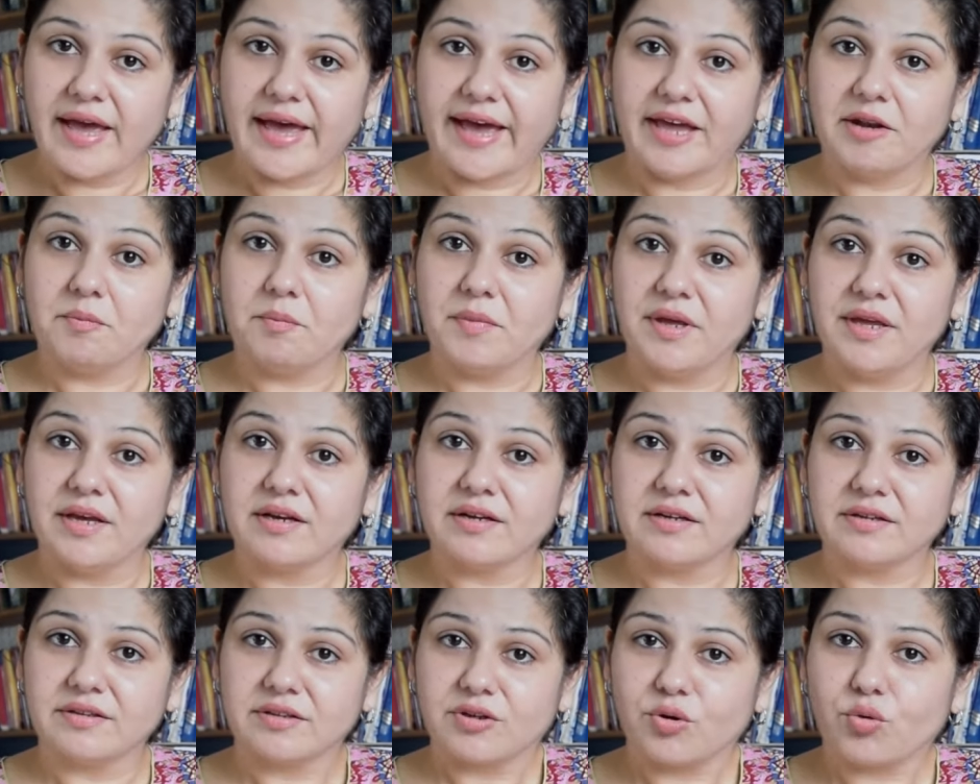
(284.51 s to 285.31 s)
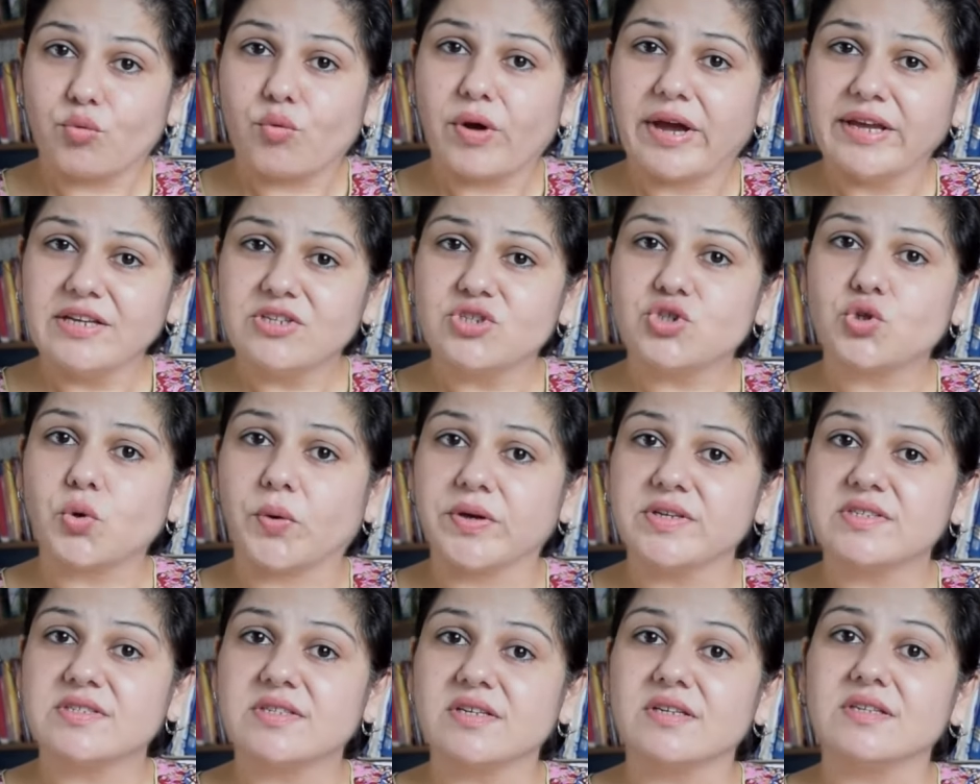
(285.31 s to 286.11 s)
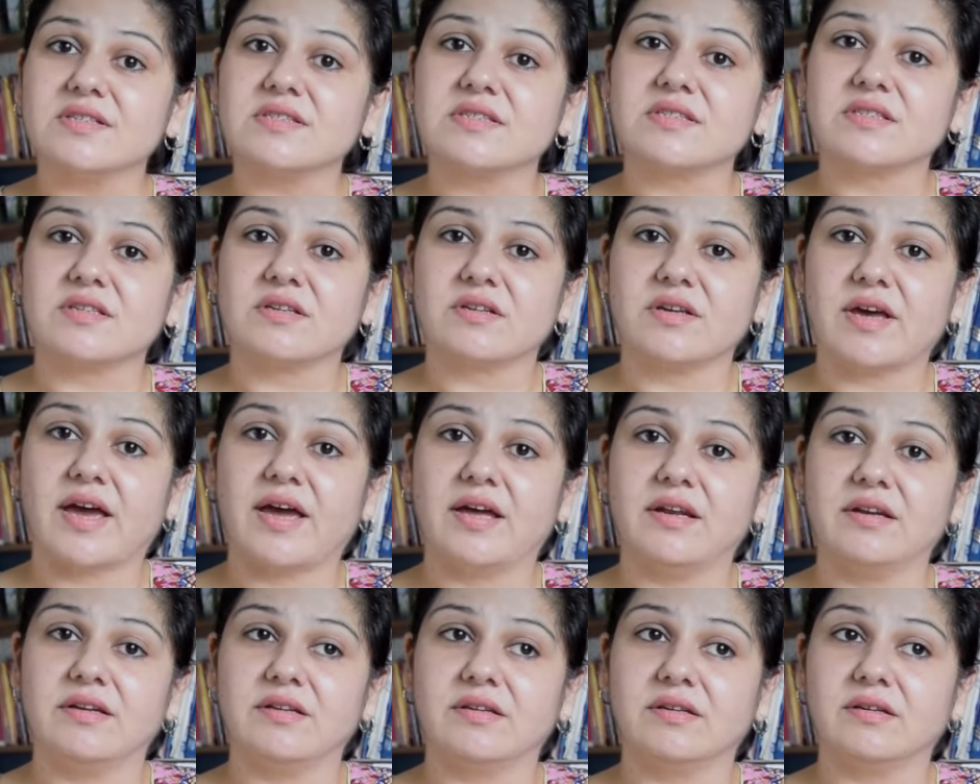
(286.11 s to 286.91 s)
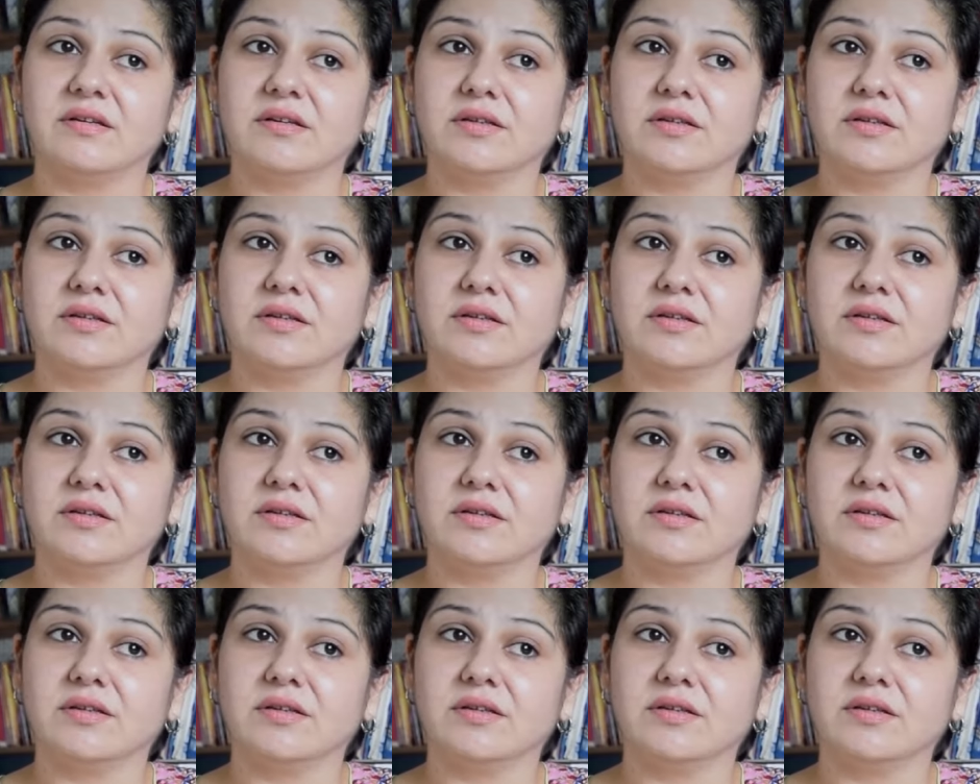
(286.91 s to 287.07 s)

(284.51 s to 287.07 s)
and make the right choices and